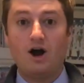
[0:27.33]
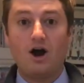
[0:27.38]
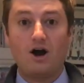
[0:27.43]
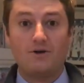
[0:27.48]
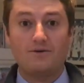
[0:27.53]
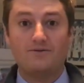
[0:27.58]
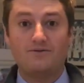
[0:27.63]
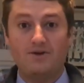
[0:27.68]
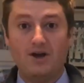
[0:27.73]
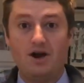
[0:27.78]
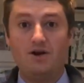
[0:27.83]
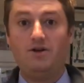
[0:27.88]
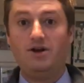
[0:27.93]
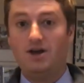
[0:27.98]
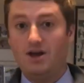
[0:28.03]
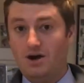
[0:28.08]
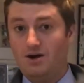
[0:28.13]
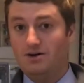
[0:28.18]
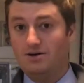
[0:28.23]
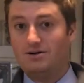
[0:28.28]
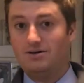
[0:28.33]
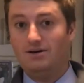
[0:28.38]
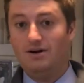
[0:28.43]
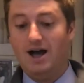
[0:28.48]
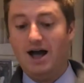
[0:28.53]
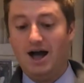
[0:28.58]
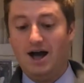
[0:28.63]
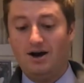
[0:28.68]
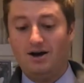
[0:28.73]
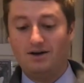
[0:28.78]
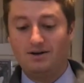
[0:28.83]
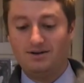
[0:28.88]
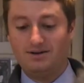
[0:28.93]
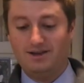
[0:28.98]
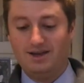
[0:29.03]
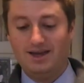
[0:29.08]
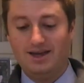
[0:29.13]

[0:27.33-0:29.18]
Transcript: our very own cloud